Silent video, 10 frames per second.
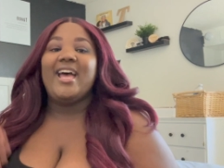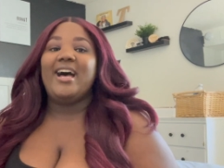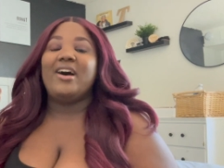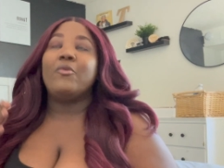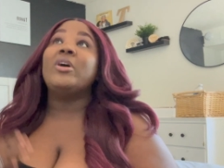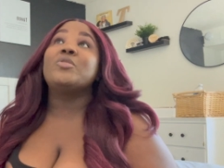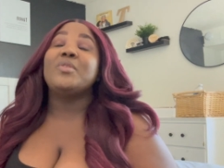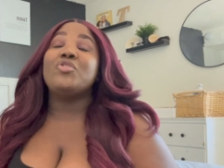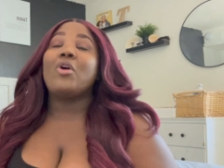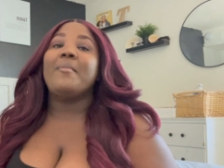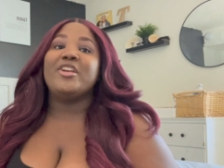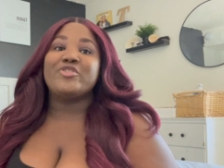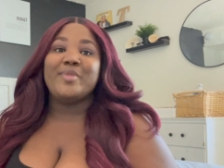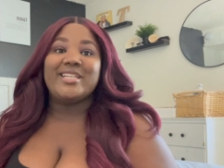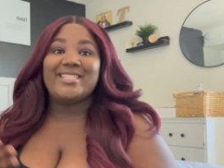uh, once we knew our
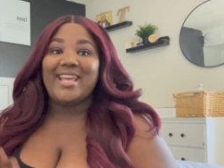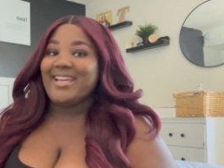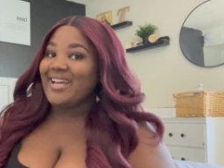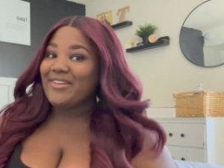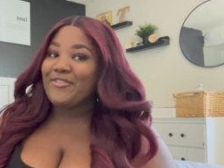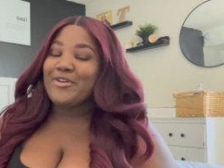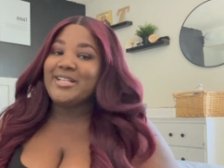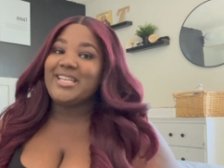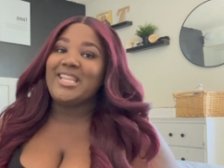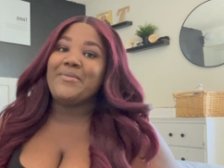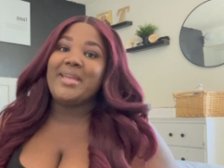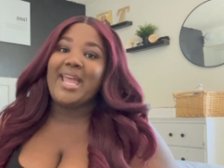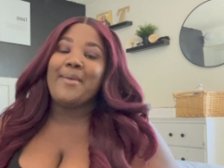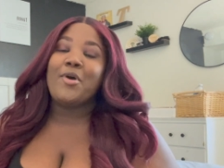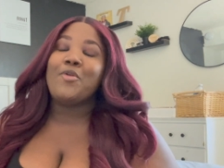measurements, they cut it for us and then we
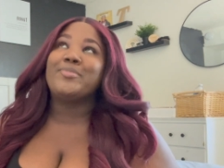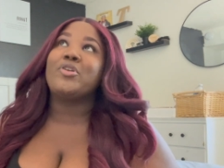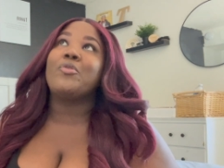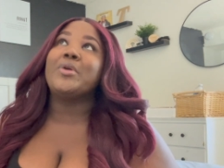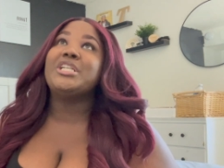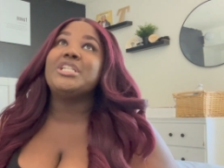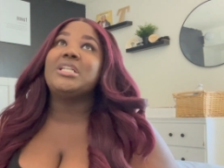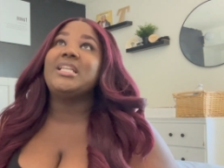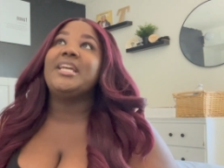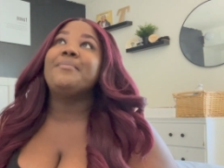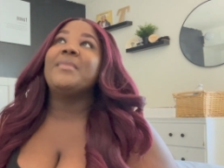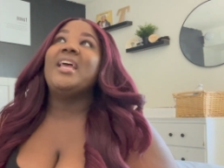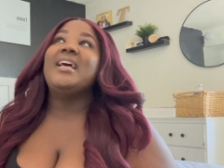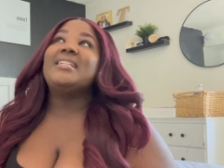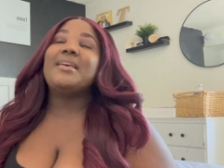came home. So originally,
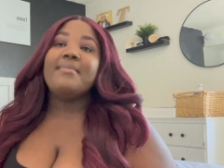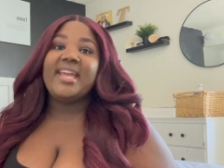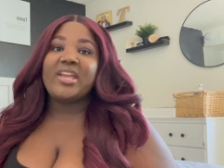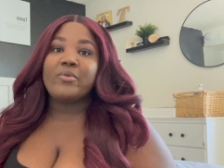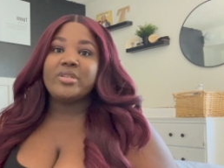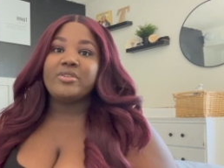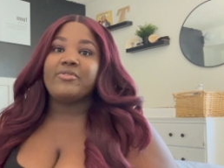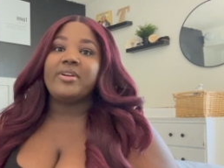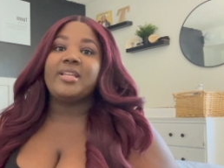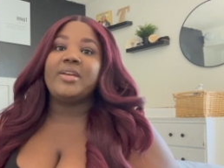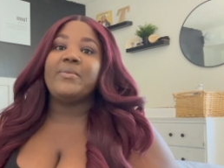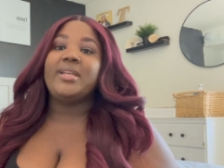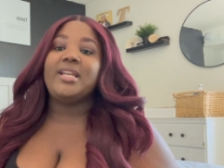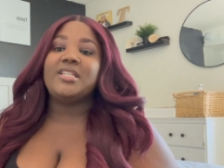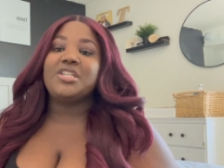to make it renter friendly, we
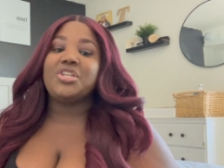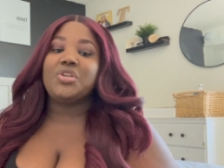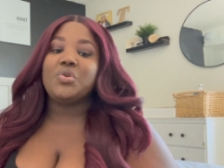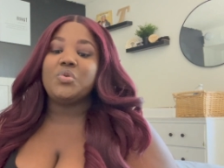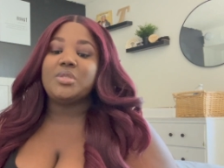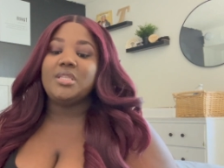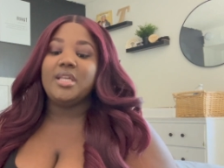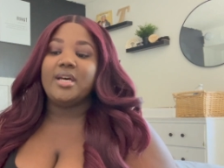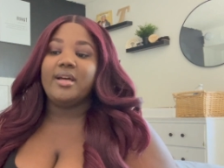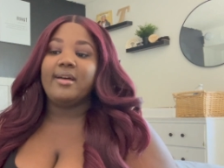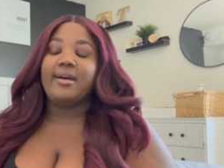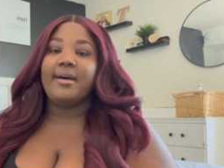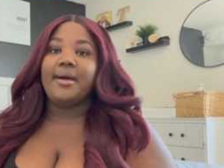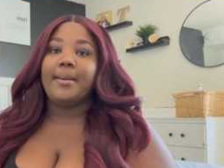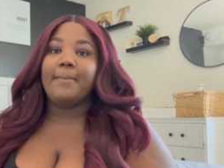needed to use the
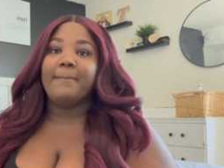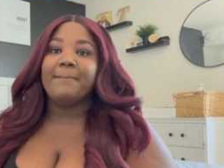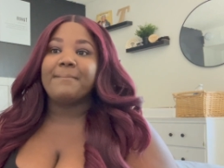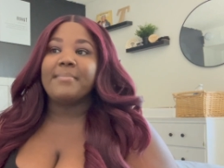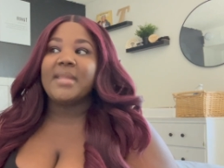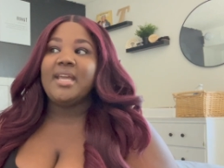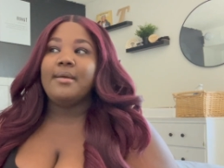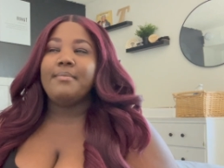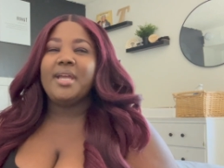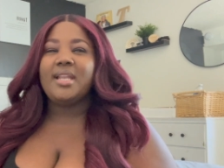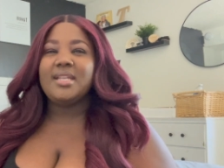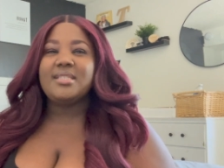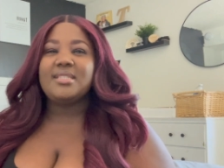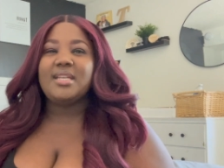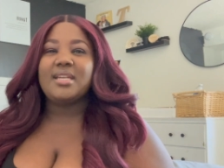um, and
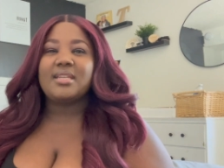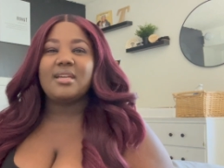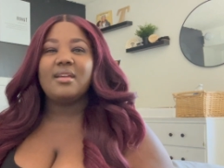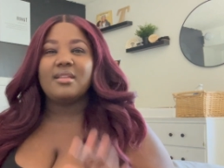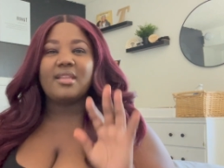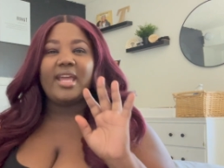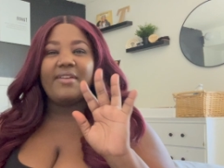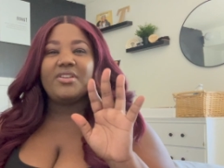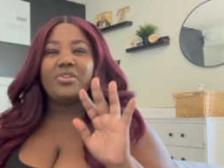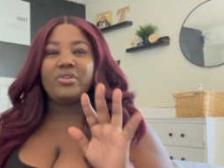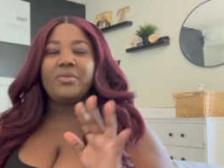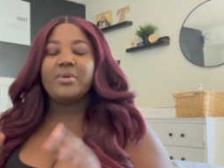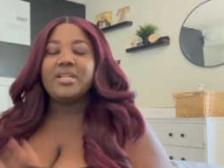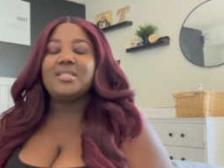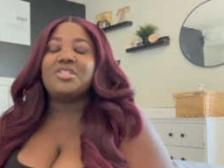stick, the heavy duty
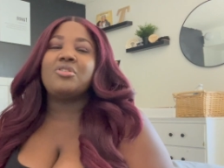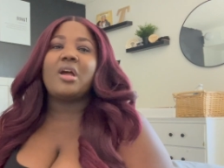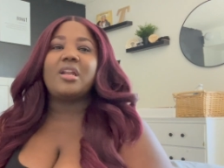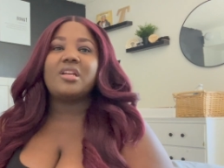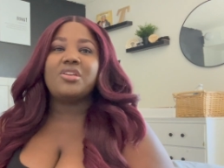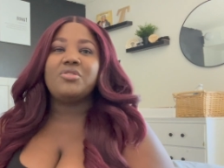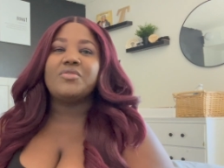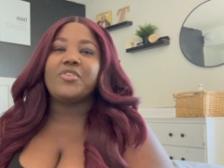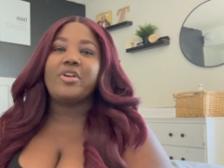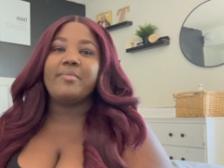ones that you kind of can use for your